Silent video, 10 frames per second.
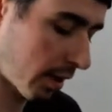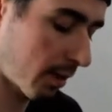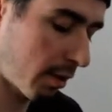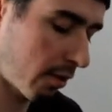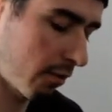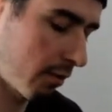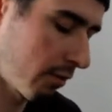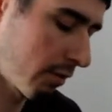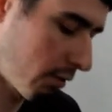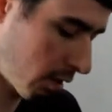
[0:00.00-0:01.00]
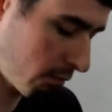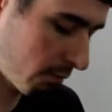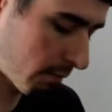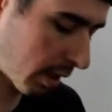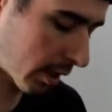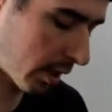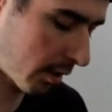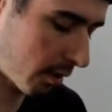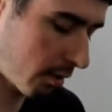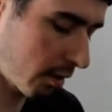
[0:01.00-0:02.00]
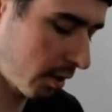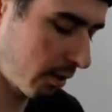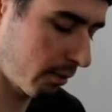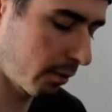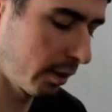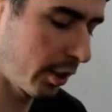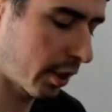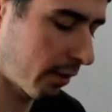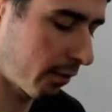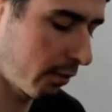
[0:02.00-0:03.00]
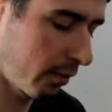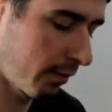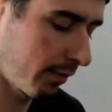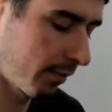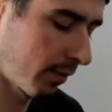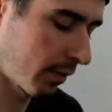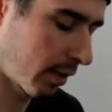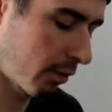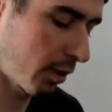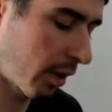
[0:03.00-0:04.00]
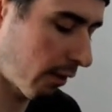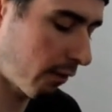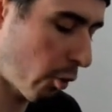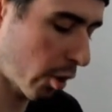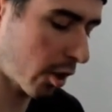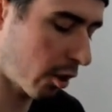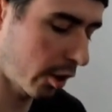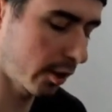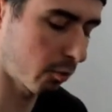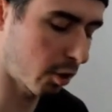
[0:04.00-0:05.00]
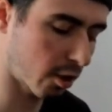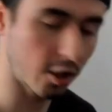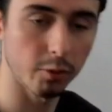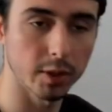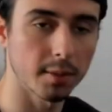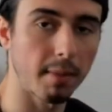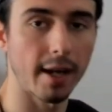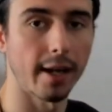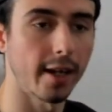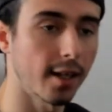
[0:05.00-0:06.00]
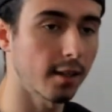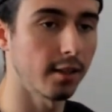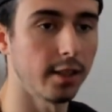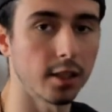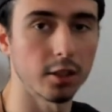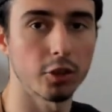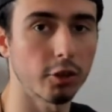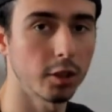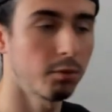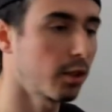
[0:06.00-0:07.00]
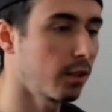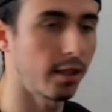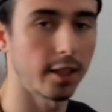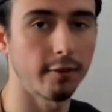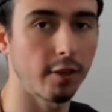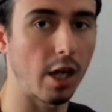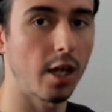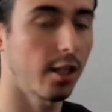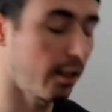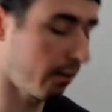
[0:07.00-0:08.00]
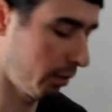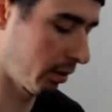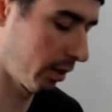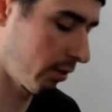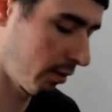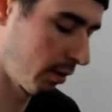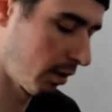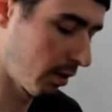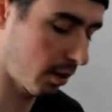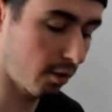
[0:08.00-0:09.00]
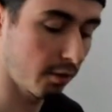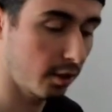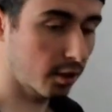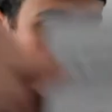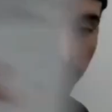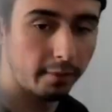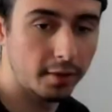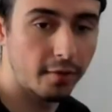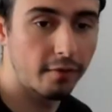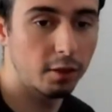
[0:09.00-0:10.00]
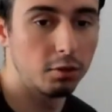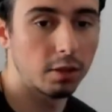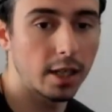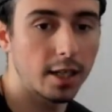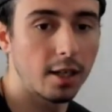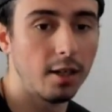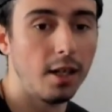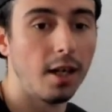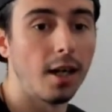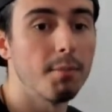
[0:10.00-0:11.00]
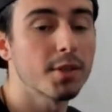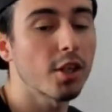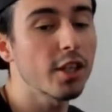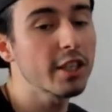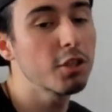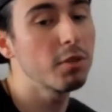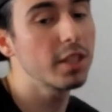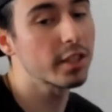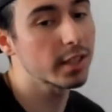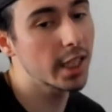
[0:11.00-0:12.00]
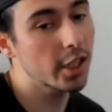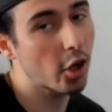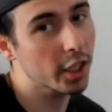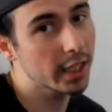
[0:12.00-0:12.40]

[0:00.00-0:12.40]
Come on. Oh, my God. Hold up. Reshuffle. It was like four cards. One card was in my hand. The other three were like flying everywhere. Oh, this card flew right out. I'm starting to understand our